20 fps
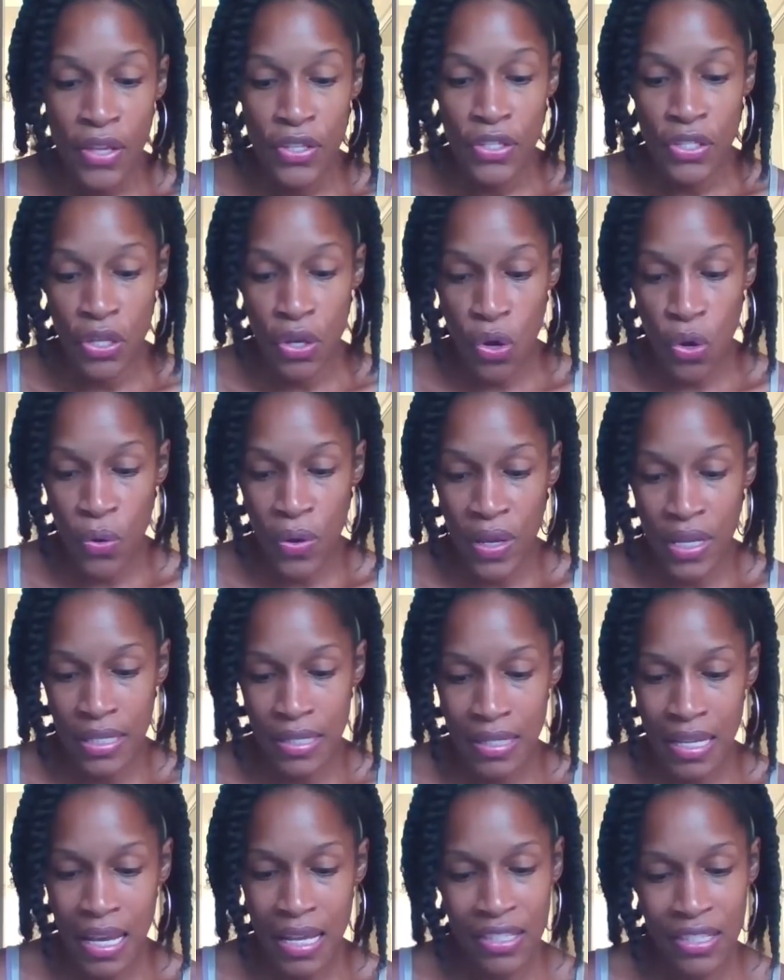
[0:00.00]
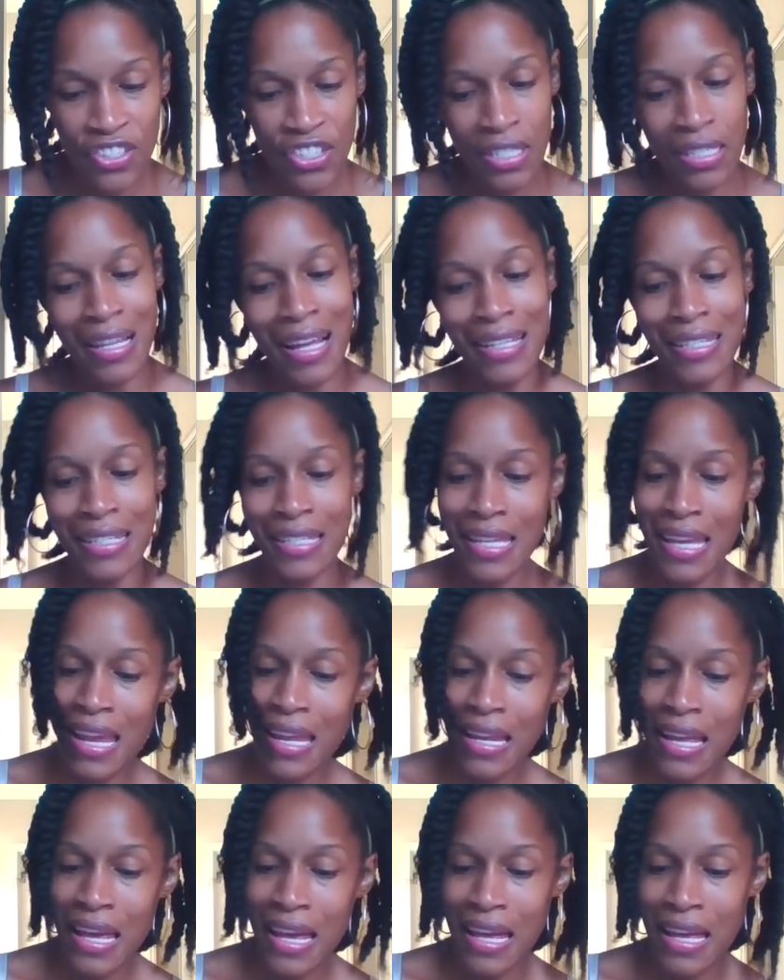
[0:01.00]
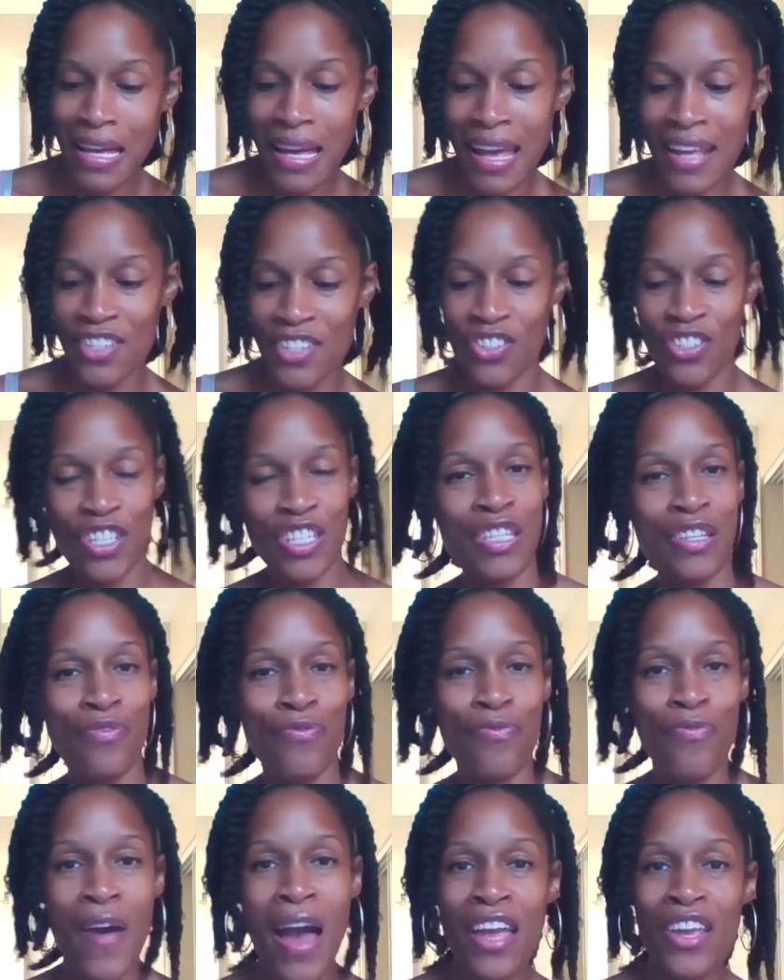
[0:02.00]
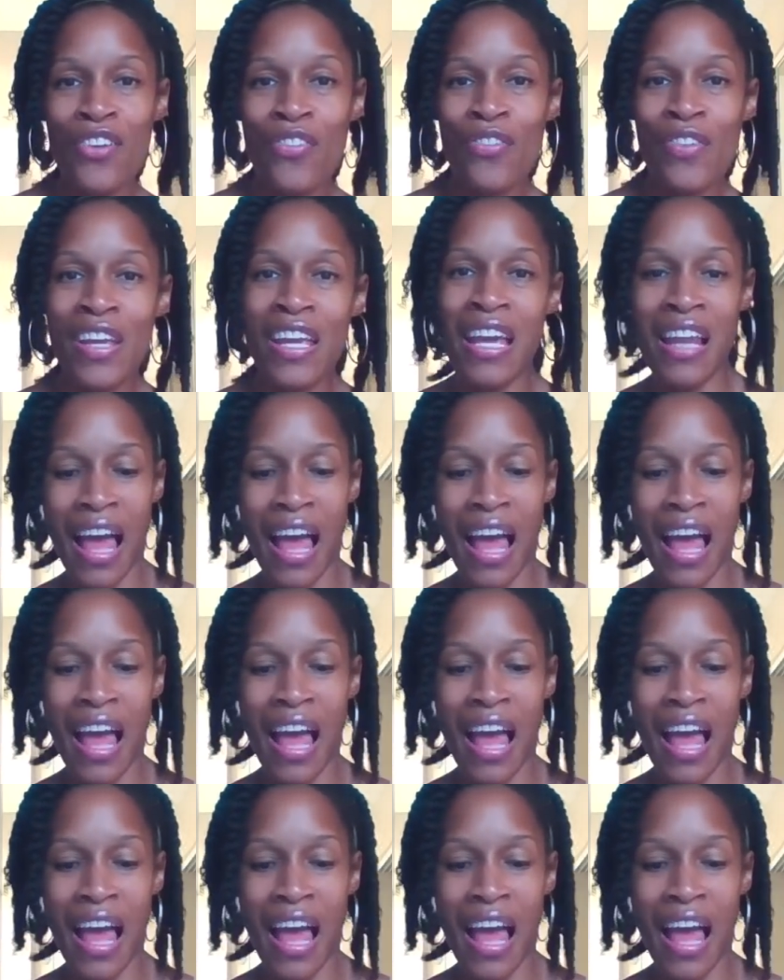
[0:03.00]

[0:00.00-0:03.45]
So he says she's Latina and she's a fiery,